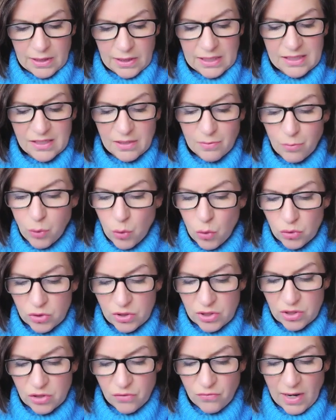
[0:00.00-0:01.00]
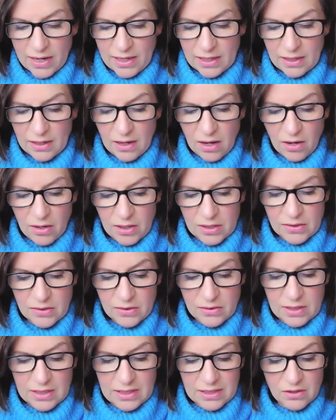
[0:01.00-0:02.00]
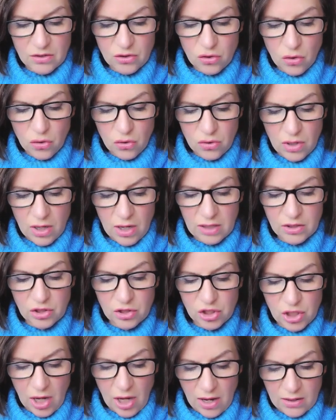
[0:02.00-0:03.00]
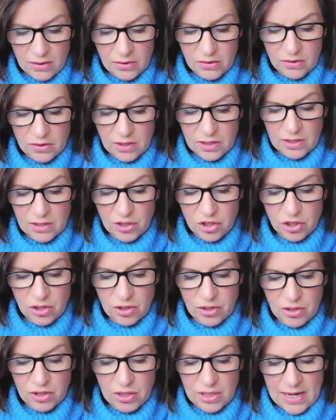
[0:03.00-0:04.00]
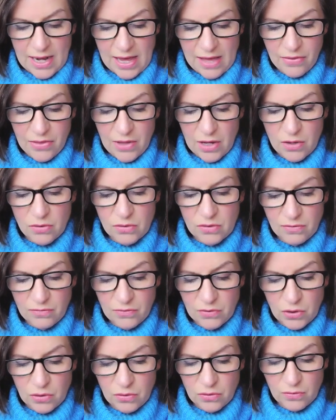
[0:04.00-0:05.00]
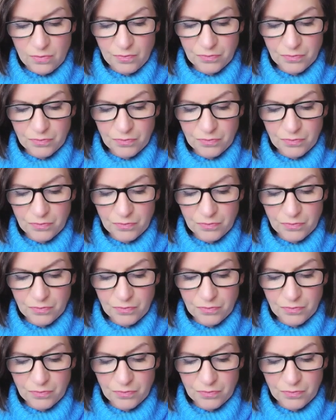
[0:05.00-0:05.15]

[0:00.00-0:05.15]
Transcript: It's important to recognise that it's not unjust to let those of you.